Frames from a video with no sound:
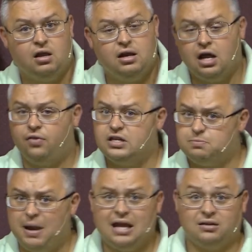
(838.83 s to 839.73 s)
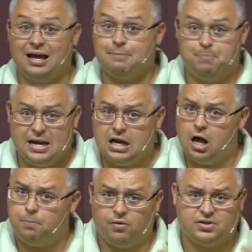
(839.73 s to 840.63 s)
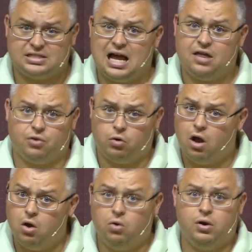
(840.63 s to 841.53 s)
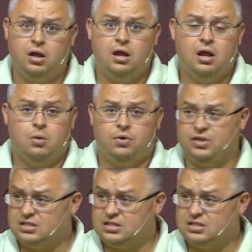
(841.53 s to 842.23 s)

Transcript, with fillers: Now, this man laying beat up on the side of the road with this